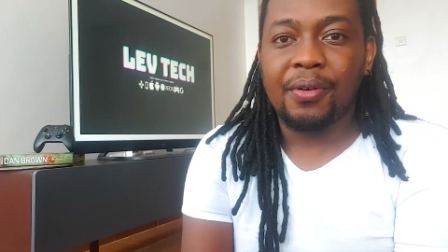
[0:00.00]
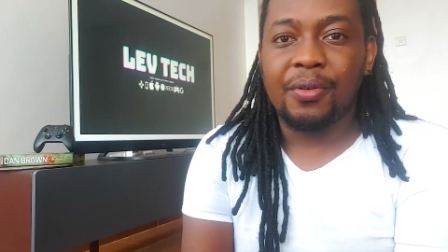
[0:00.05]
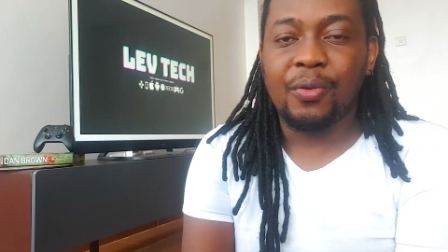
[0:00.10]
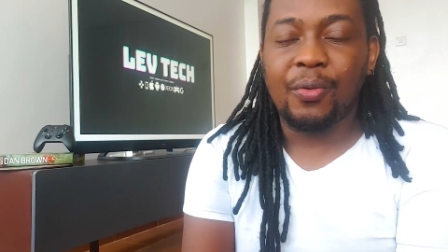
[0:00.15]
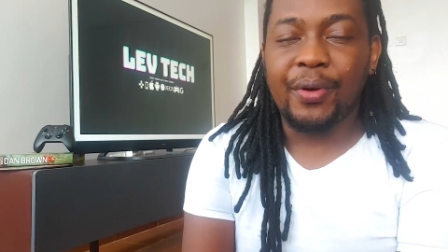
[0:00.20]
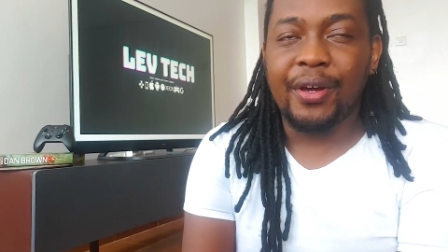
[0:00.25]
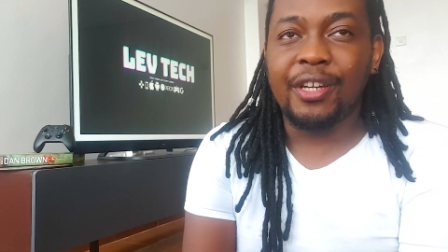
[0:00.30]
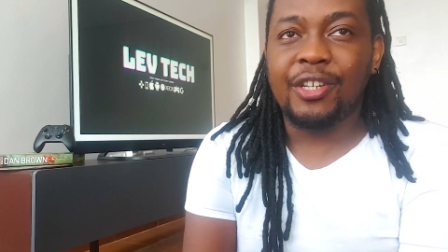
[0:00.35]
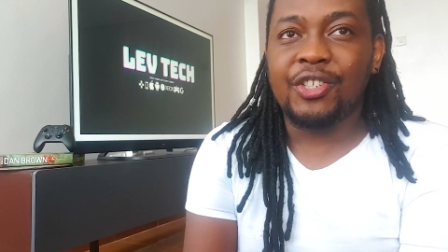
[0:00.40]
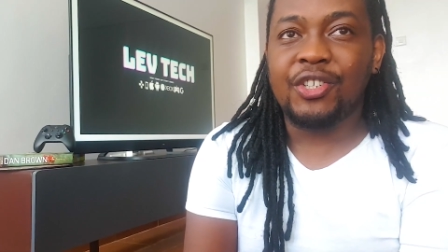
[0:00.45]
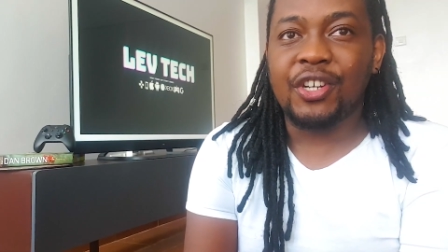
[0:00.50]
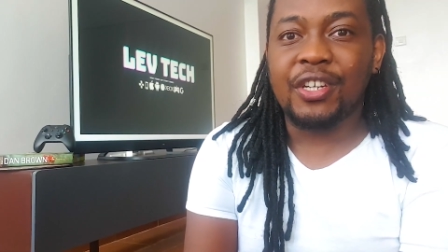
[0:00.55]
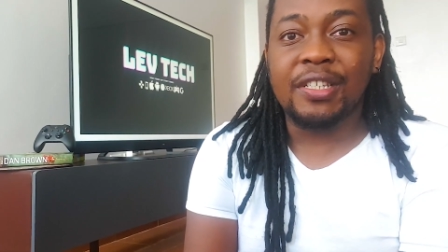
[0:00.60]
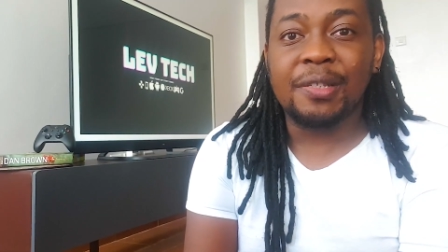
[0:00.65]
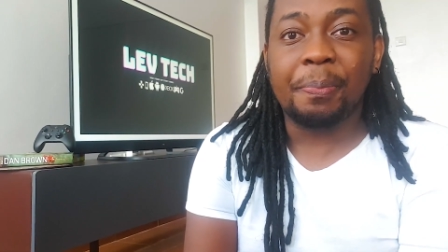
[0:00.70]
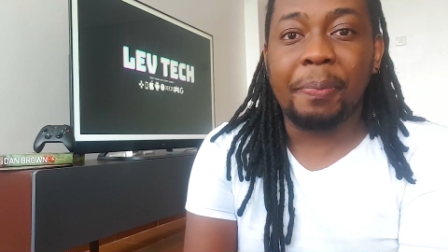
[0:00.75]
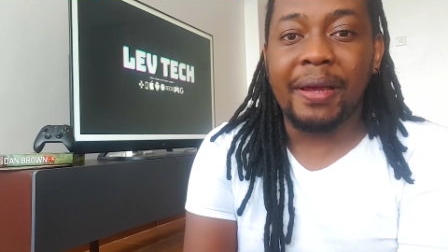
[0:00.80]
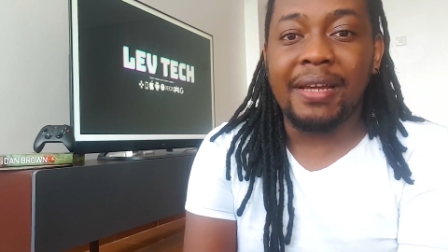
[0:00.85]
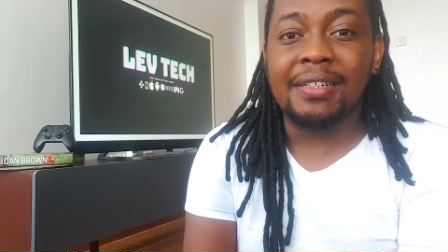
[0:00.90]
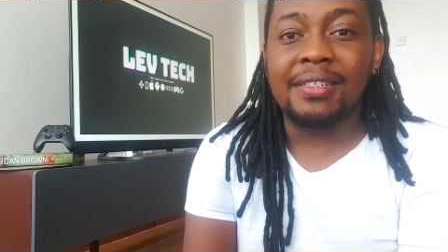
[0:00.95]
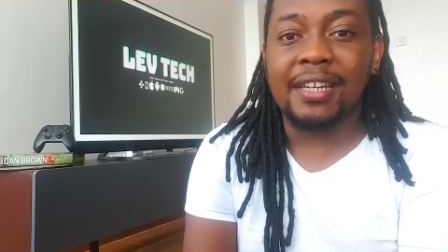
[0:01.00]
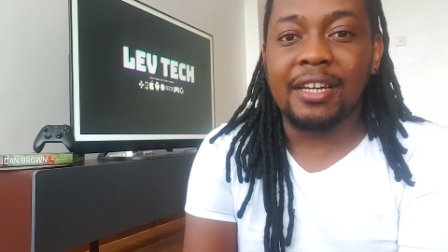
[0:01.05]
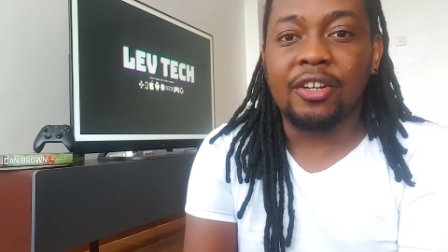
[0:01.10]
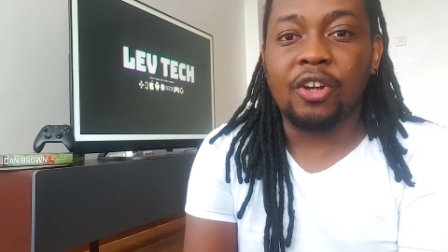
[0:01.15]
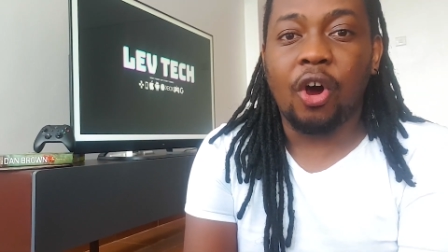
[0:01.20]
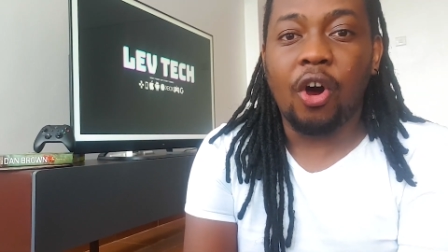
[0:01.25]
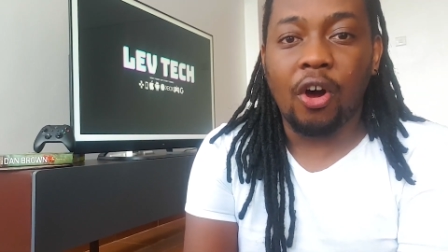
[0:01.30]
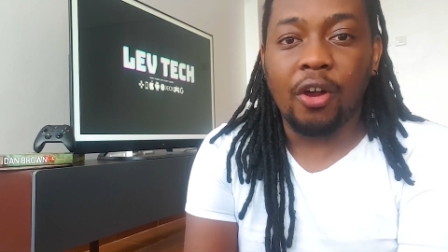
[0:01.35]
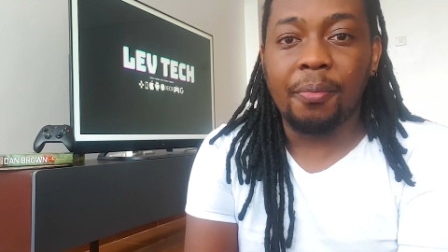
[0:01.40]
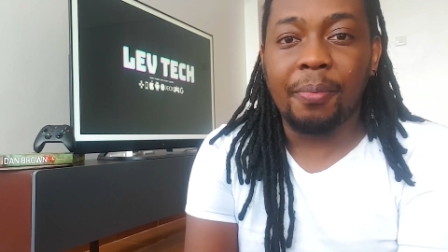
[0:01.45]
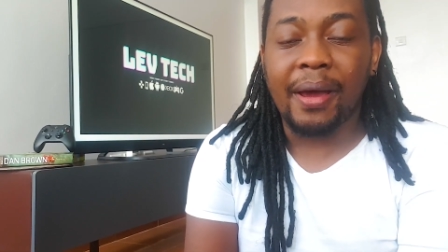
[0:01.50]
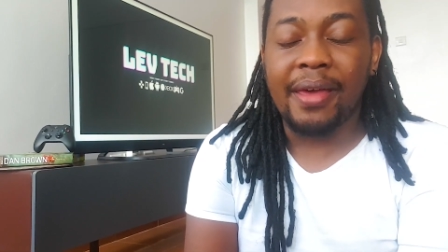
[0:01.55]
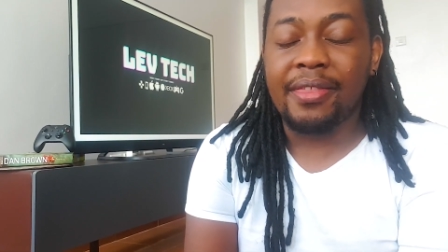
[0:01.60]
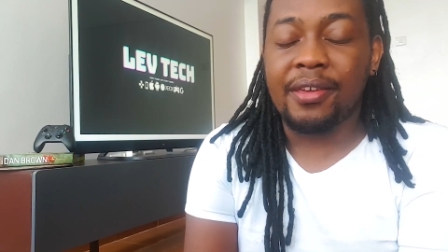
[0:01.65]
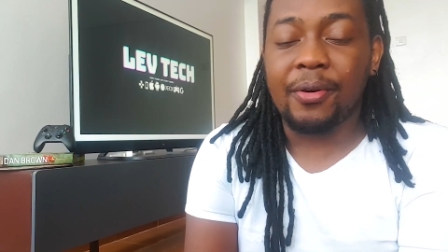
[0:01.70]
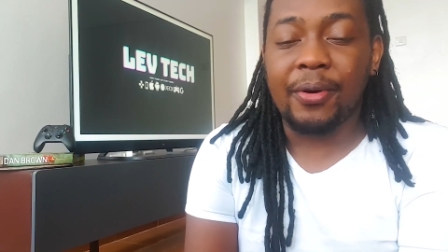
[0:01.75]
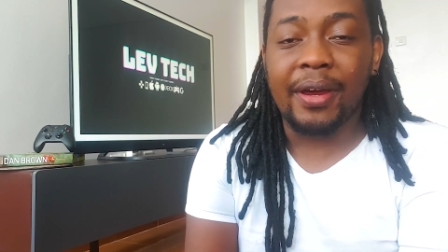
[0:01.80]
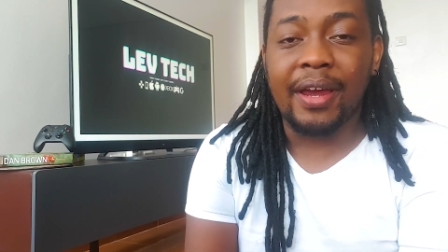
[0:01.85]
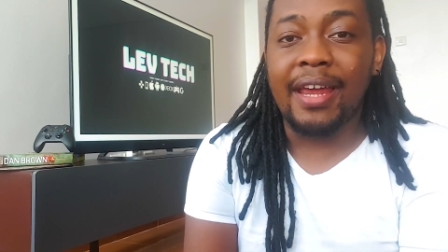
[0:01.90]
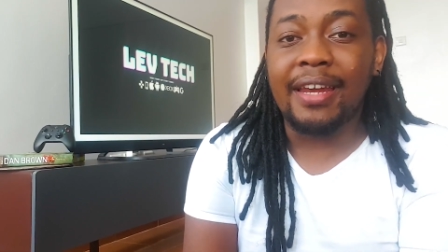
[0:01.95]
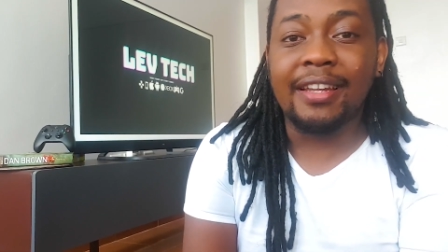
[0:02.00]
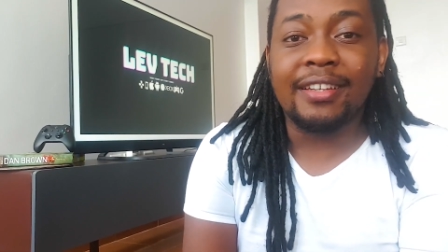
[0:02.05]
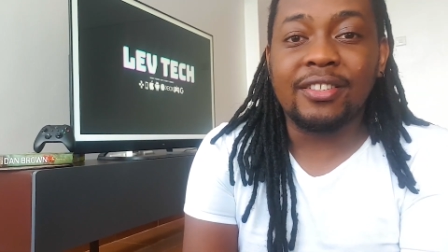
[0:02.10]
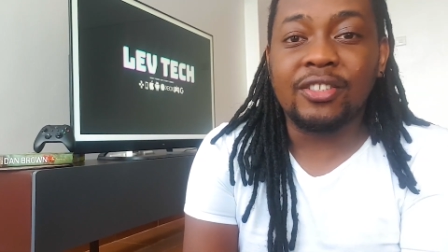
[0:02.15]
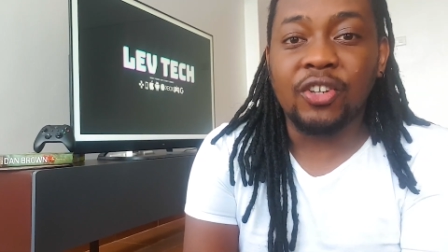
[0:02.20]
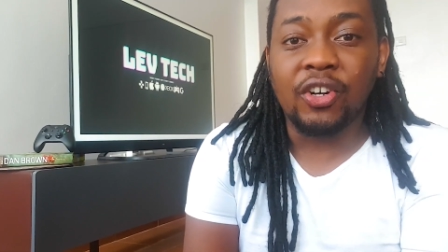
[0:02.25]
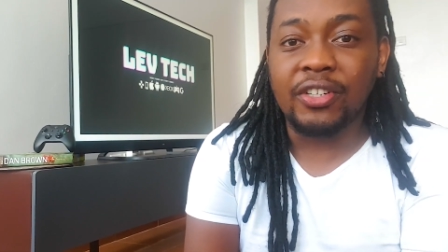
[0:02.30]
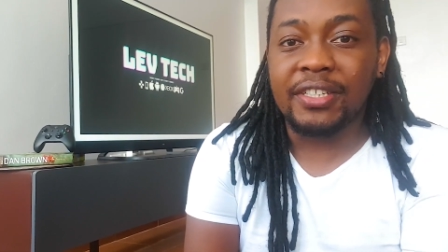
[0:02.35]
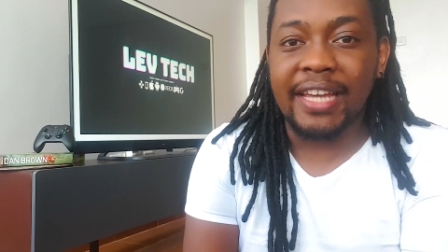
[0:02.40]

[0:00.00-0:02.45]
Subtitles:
which is painted on, by the way, and is not